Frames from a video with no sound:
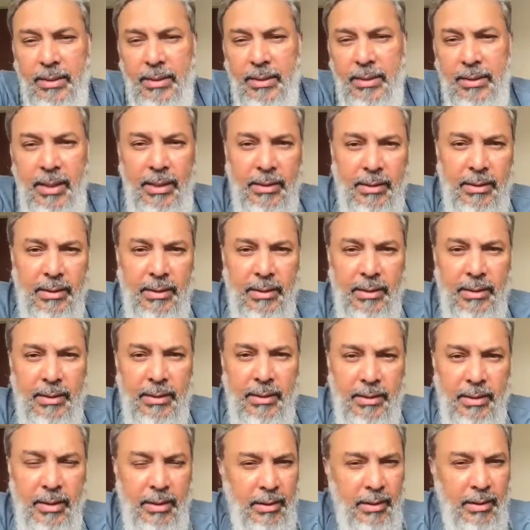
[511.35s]
what they are saying
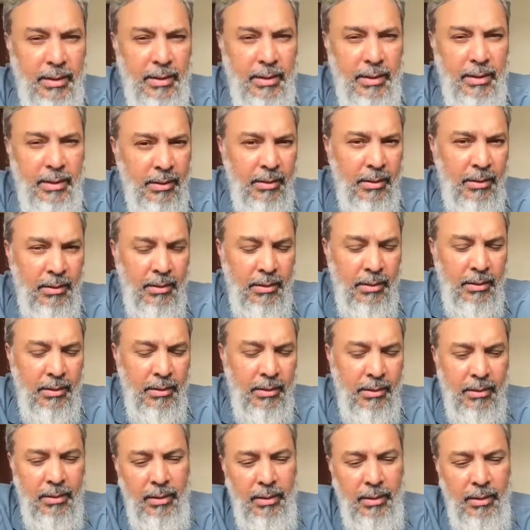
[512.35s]
is
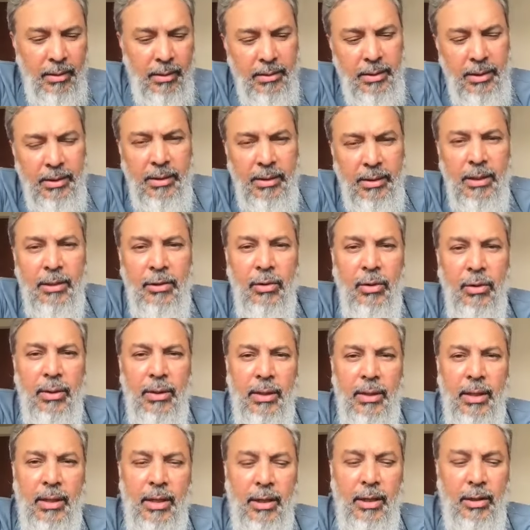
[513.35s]

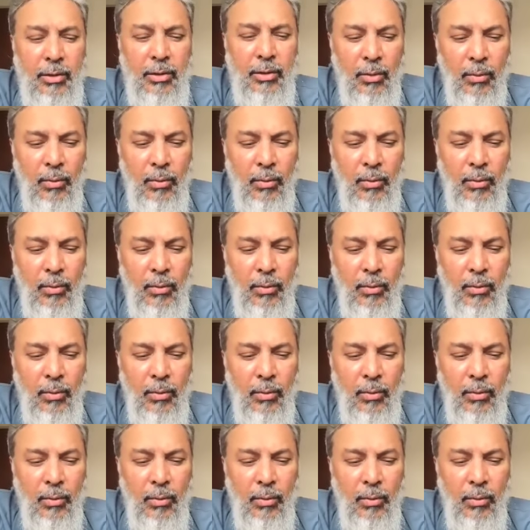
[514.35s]
the truth,